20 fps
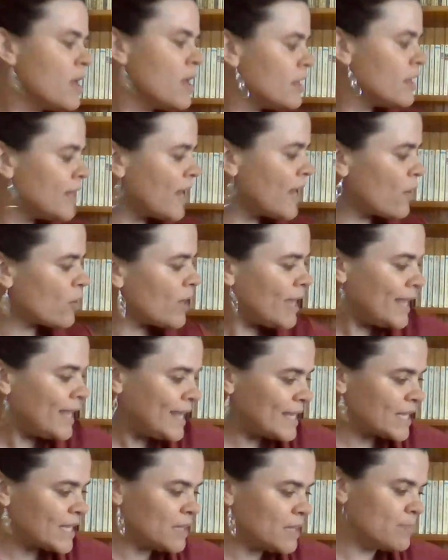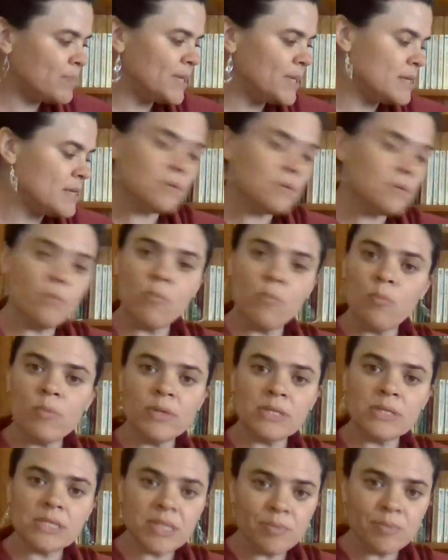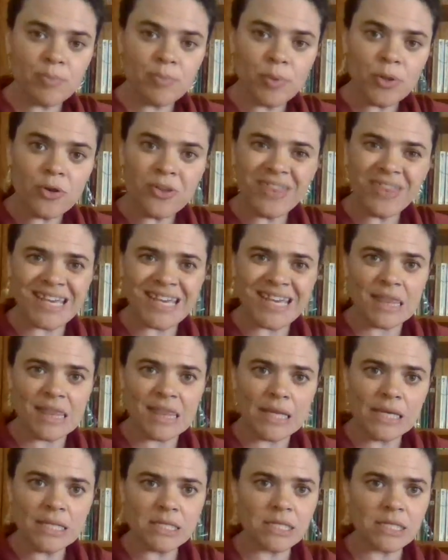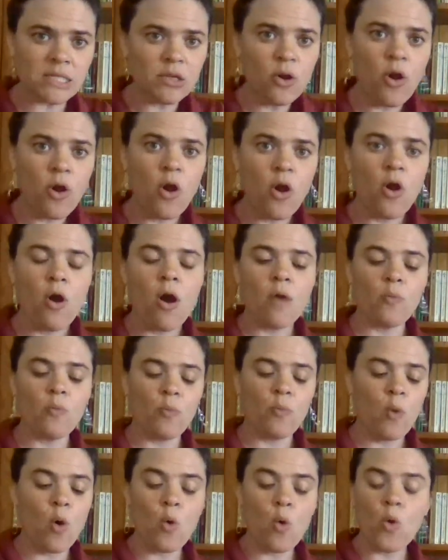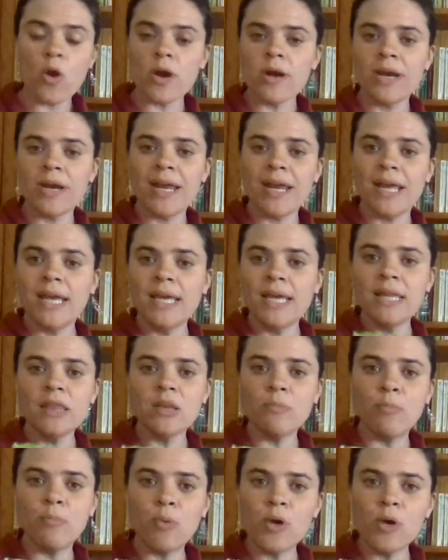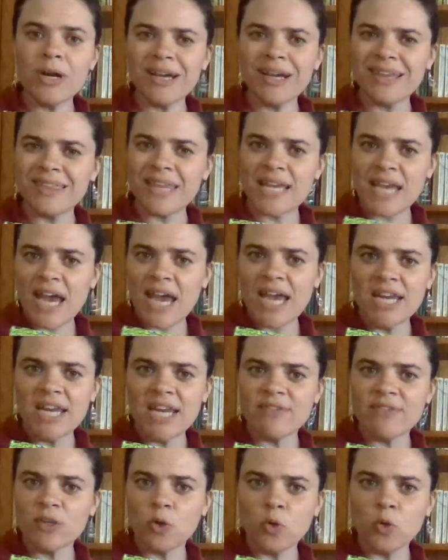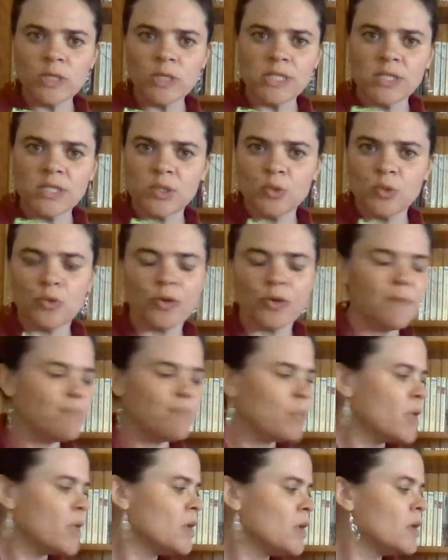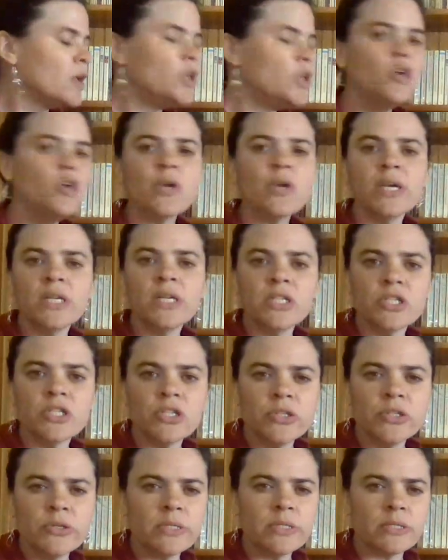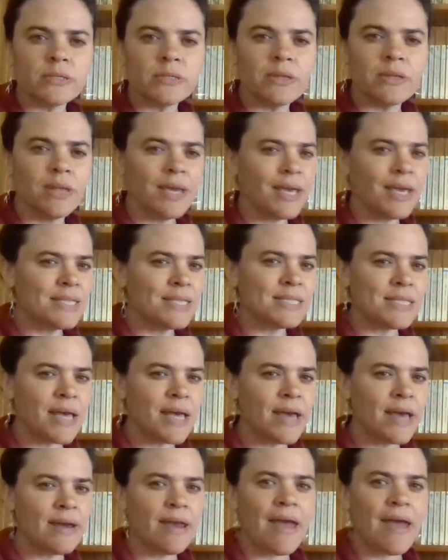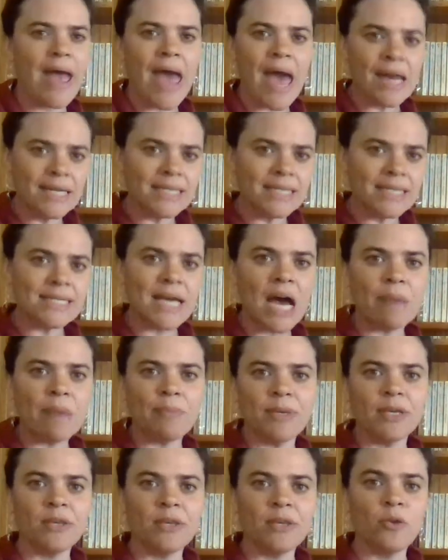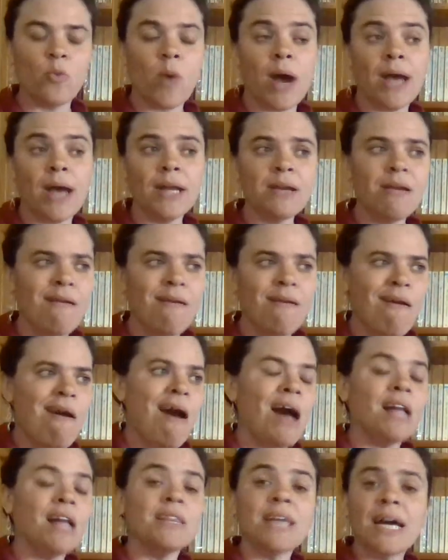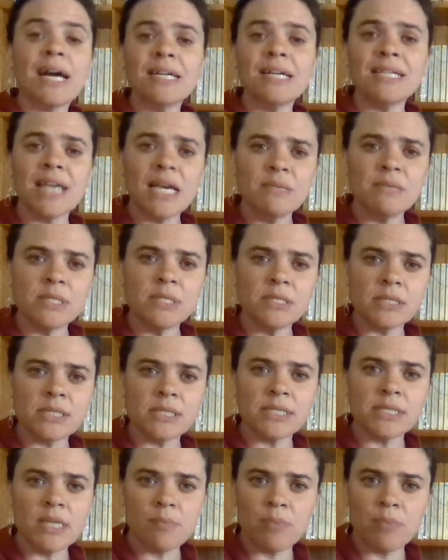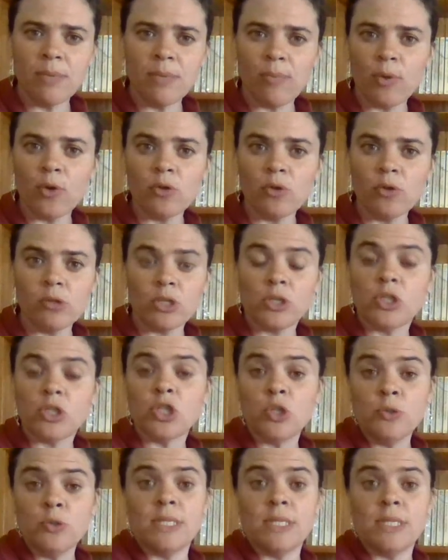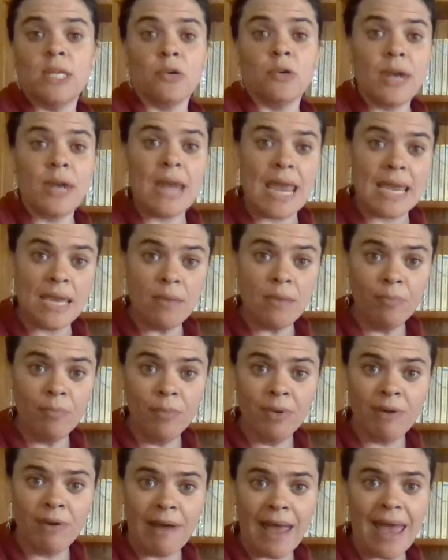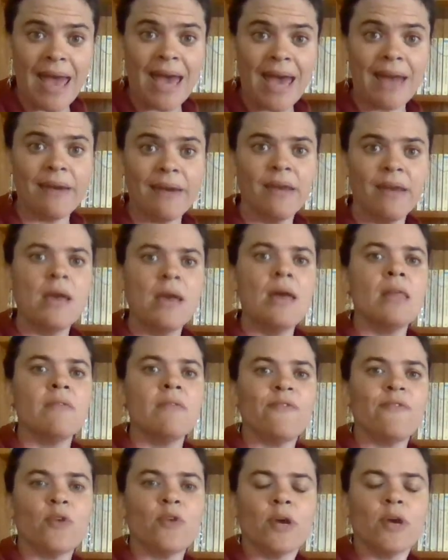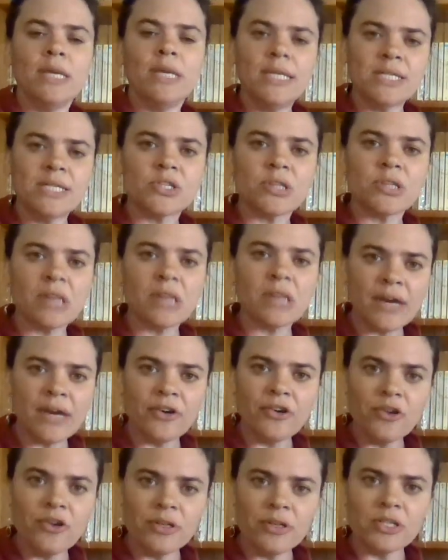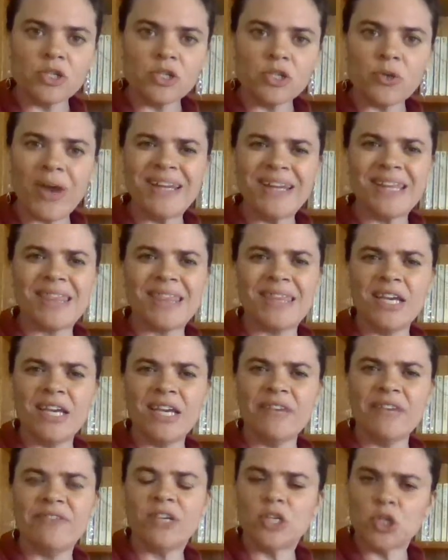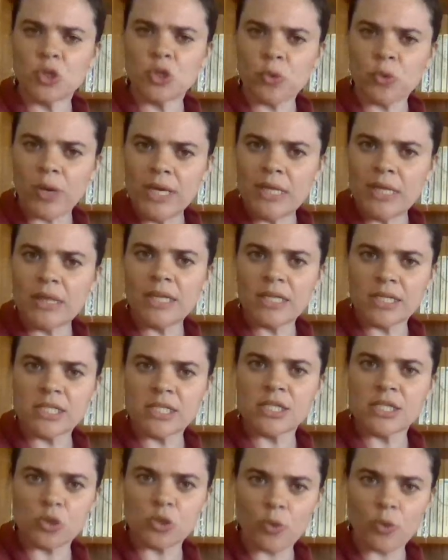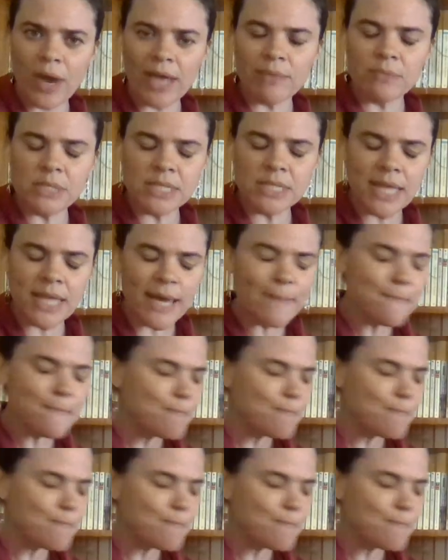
Now, it can be simpler like this, or in the book, they kind of told a story. You can choose, like I said, any topic you want. A lot of times you'll see people choose their name, and for each letter, try to think of a trait that describes them.